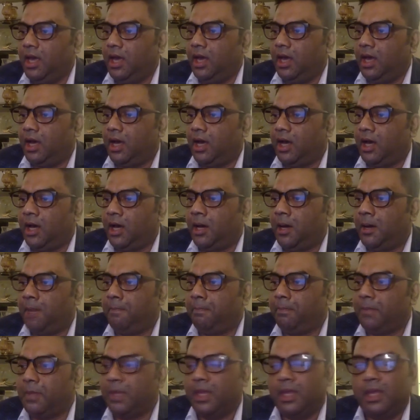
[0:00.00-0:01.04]

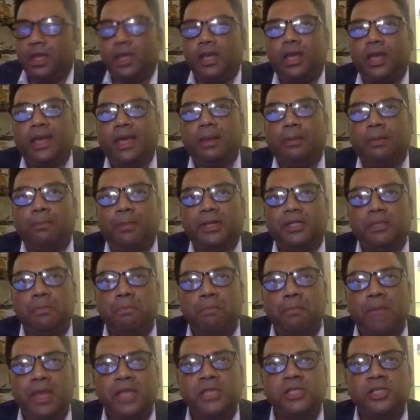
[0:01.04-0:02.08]
But the
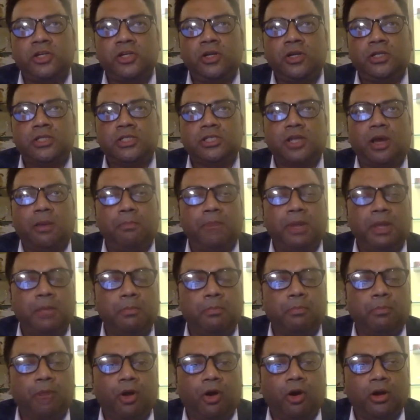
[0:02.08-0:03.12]
major stumbling
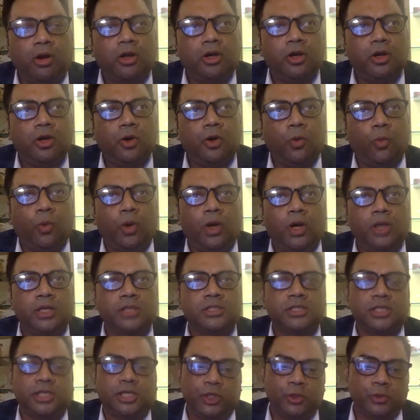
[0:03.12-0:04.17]
block
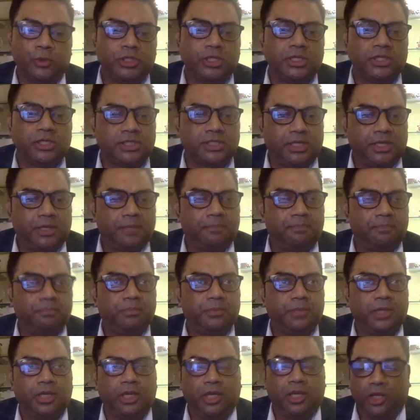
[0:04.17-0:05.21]
was UGC,
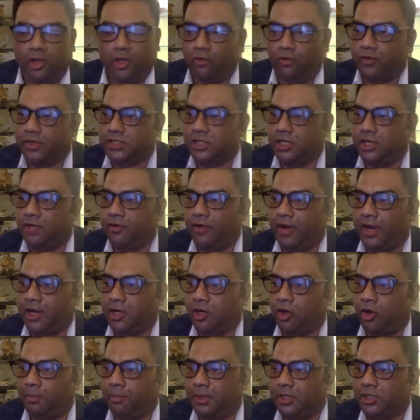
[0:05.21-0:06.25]
the University Grant
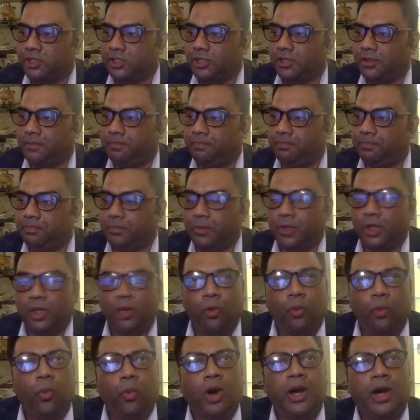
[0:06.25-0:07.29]
Commission.
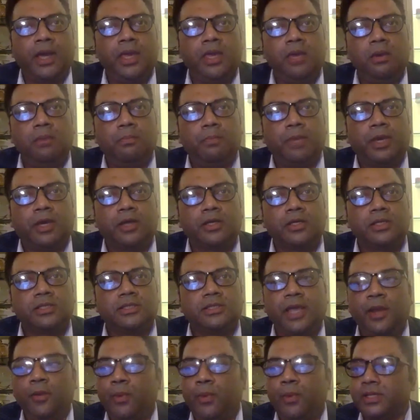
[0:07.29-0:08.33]
Why? Because
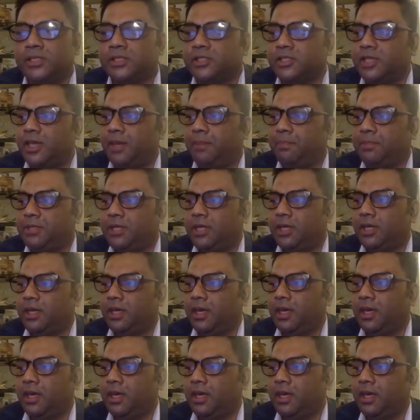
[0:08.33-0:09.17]
they were skeptic